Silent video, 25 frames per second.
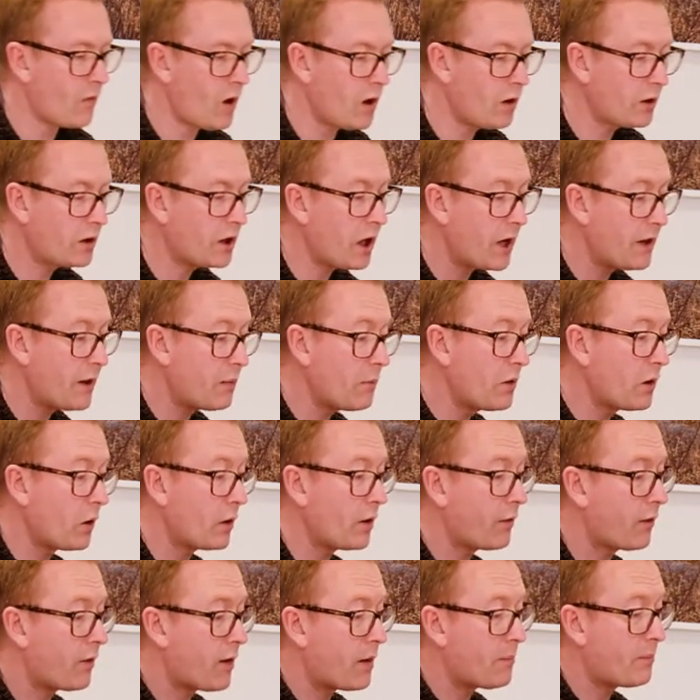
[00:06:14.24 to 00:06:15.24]
Okay, then we've got
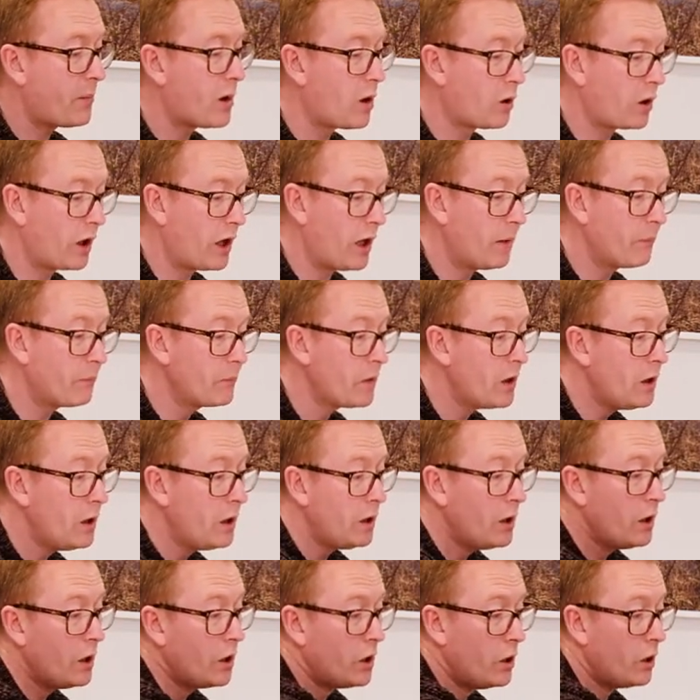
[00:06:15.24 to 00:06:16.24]
the front pocket.
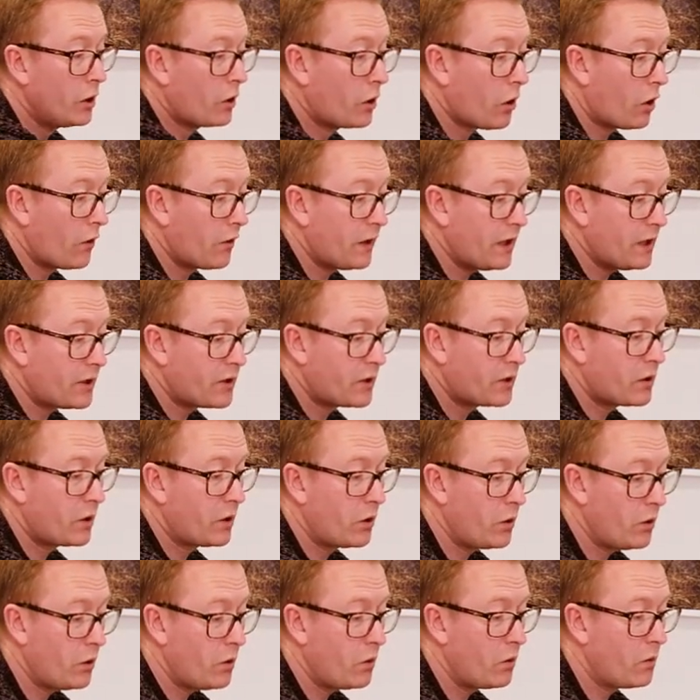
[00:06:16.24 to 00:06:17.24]
You've got these
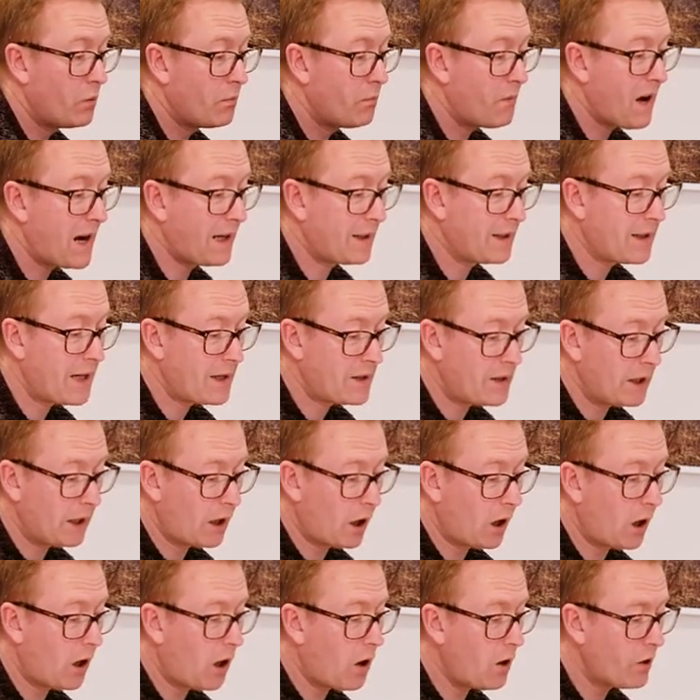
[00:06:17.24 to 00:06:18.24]
two magnetic
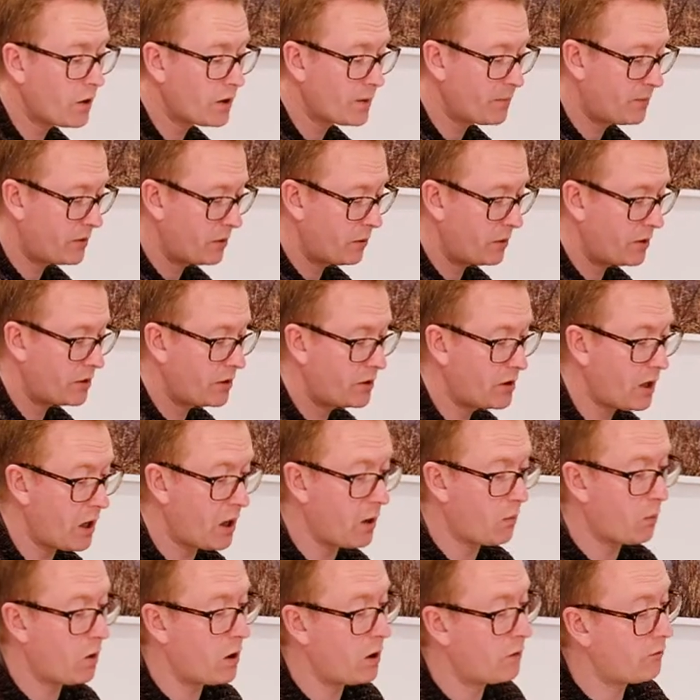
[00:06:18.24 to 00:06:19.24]
clasps, which
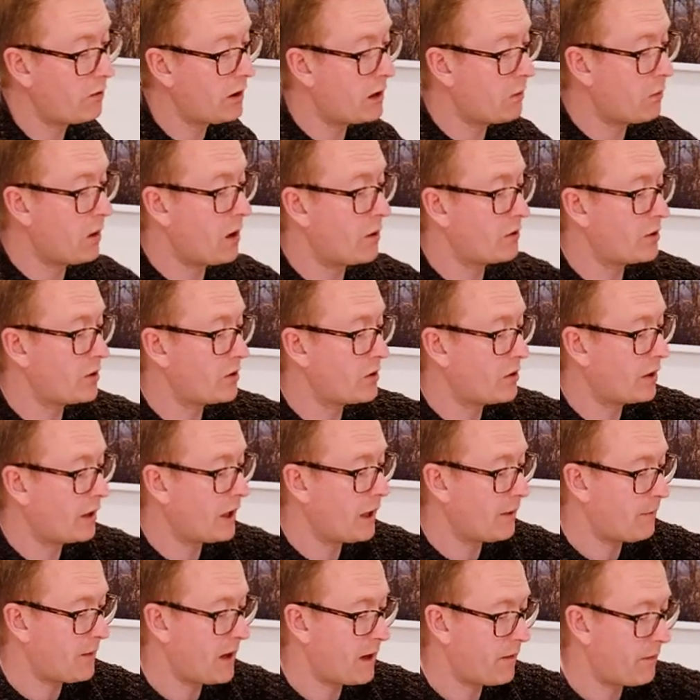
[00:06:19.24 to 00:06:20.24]
uh, work really well just to
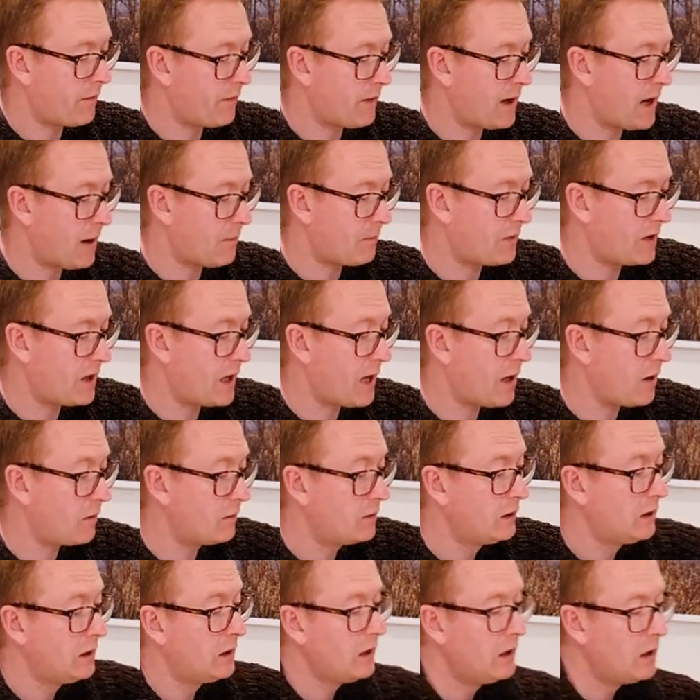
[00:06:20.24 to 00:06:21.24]
keep that flap
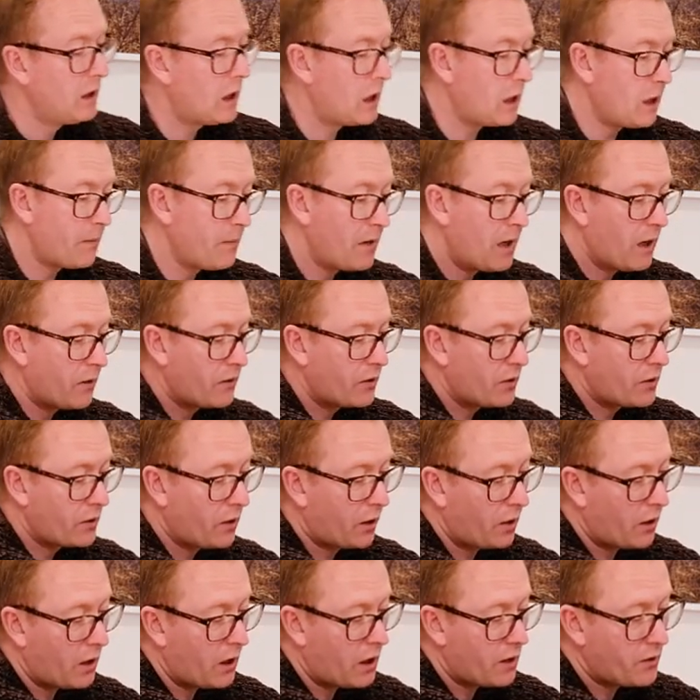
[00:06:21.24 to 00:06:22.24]
down. And I'm now just
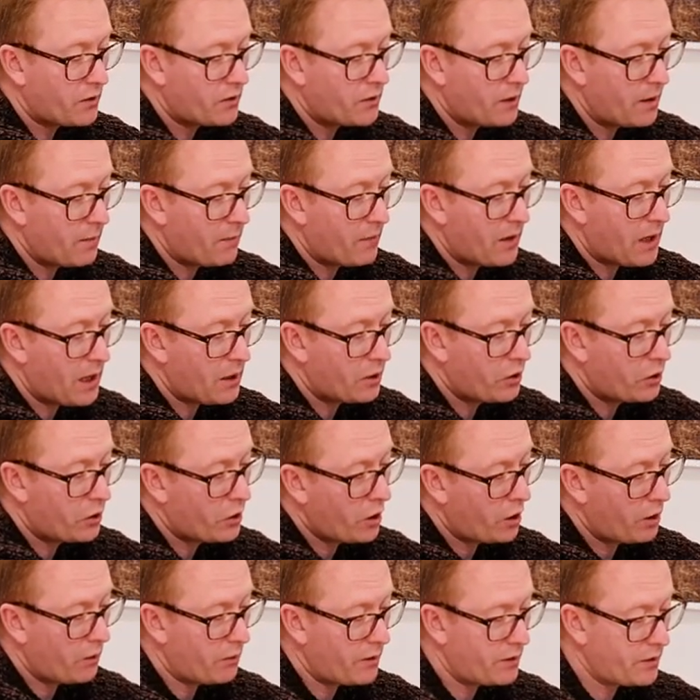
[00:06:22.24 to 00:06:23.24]
gonna unzip that and
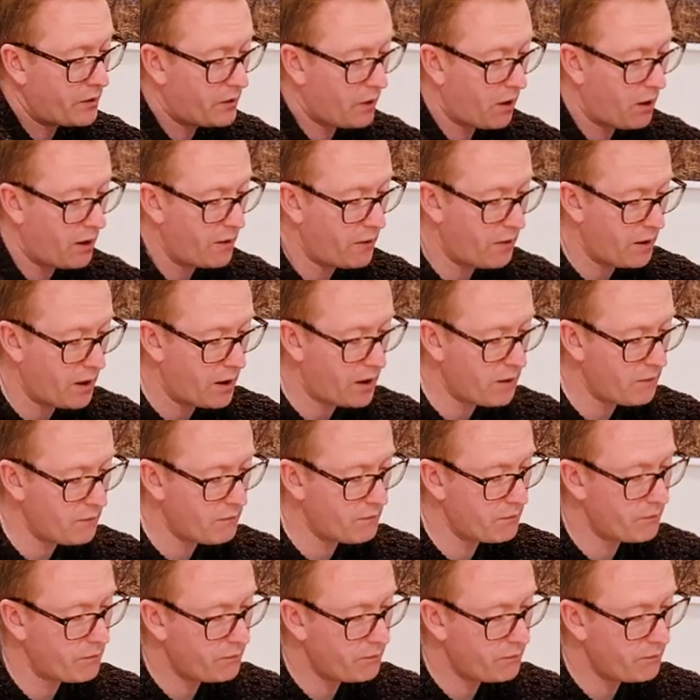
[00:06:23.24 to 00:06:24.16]
show you inside there.